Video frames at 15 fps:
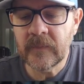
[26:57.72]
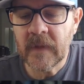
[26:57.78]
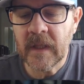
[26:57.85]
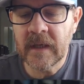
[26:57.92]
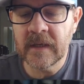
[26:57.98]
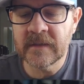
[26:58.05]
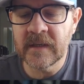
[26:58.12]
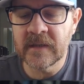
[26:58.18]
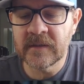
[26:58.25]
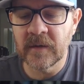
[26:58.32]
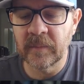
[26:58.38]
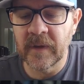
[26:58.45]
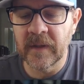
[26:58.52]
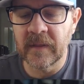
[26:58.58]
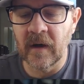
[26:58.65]
because this will
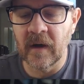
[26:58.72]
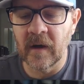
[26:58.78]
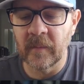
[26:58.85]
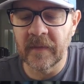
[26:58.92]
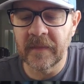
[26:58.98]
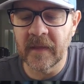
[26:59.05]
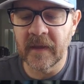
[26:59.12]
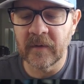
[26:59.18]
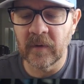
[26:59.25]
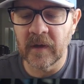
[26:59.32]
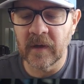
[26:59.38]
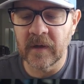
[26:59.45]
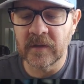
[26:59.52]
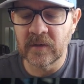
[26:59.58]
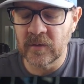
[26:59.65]
be the arm I think we're
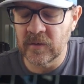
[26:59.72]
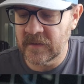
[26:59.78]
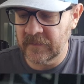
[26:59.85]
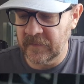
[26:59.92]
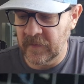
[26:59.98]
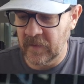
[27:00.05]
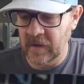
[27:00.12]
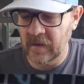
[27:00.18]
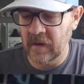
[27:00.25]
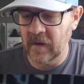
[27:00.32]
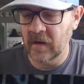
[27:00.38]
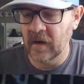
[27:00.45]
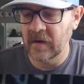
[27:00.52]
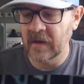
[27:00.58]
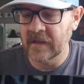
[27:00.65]
going to use for
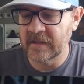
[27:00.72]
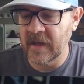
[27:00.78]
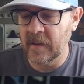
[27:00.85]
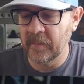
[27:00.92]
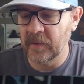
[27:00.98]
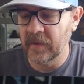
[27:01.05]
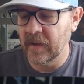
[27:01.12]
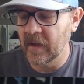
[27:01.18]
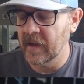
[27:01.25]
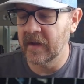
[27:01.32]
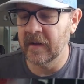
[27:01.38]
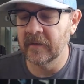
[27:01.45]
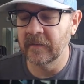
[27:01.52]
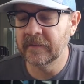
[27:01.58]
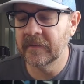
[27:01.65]
our example
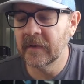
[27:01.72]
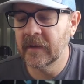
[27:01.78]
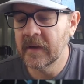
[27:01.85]
of